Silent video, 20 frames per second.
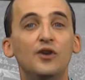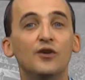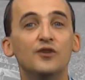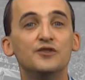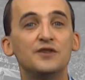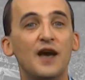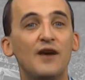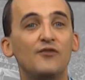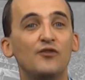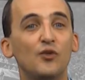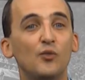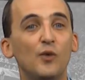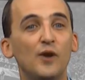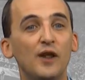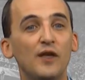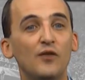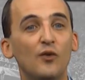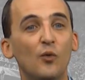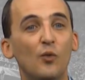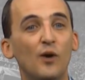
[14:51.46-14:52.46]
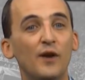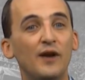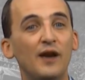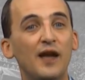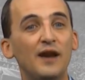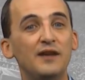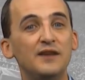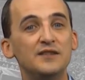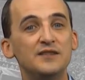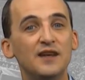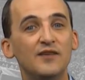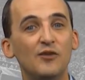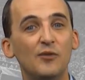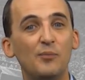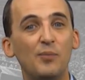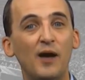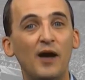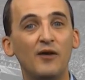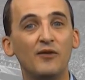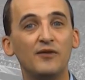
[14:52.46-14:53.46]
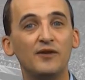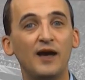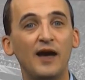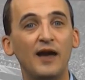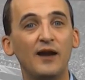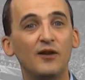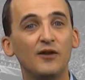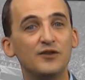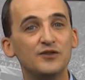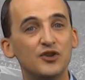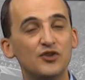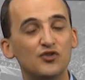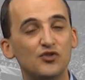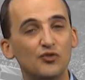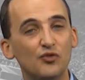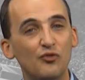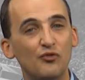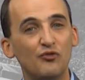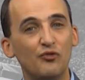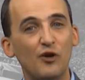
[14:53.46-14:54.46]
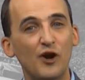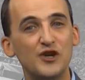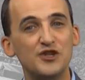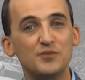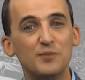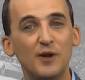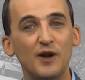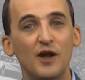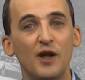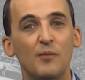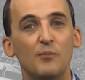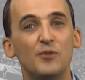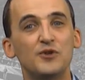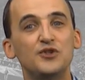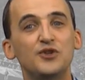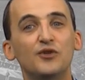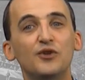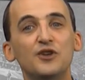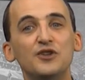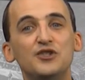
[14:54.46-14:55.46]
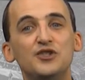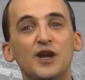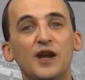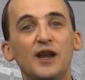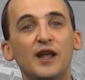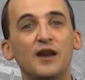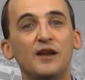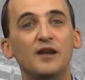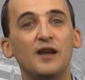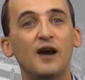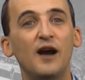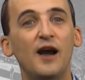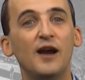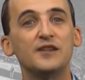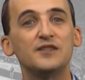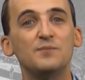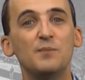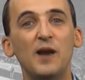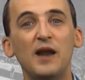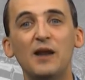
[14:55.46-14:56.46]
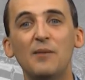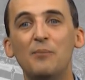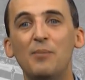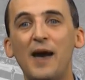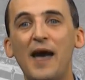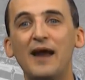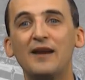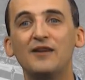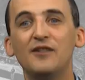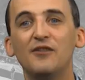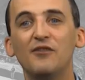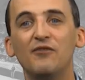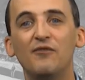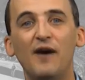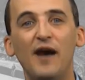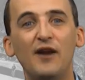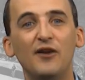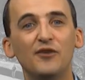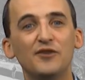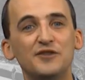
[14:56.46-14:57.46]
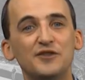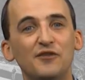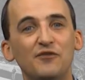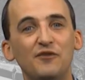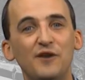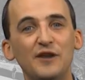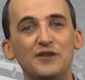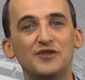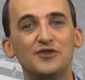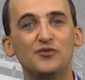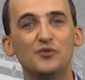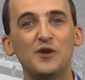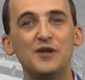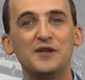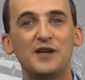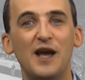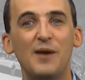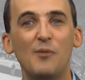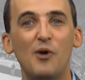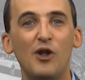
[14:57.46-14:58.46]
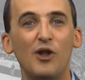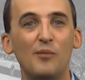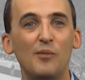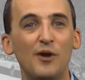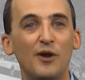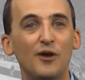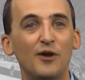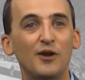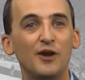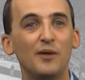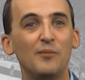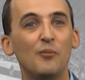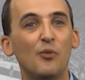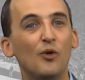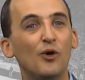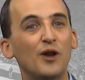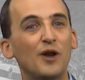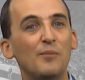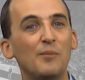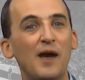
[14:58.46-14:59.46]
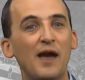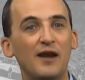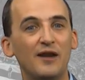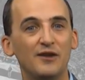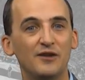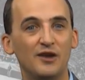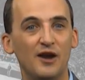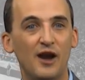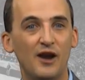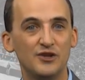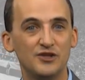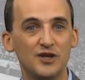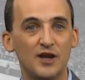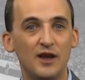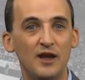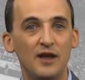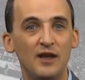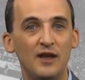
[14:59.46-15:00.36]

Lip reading: years after winning the 197-pound title as a true freshman, Missouri's Jadan Cox made it back to the finals to face 3-time All-American Morgan McIntosh.